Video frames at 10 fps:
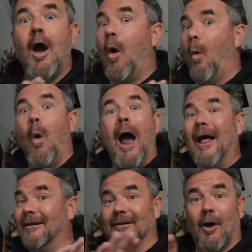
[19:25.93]

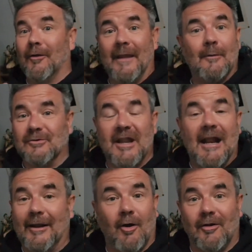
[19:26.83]
That was
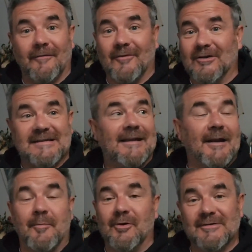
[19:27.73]
nearly gone on the fucking day that I
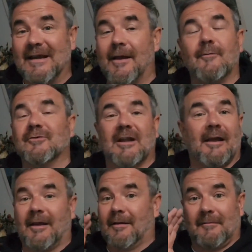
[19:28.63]
bought it. It was
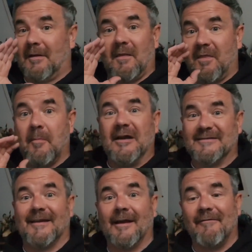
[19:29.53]
like the best
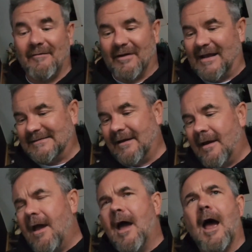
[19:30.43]
thing I've ever
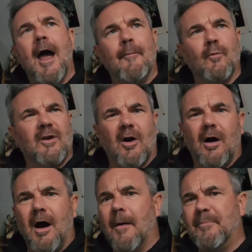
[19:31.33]
had. We
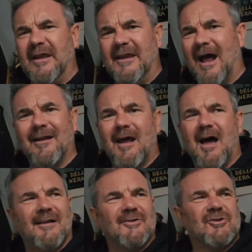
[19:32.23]
got a pecan
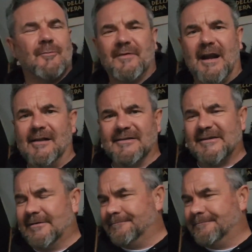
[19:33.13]
and something else.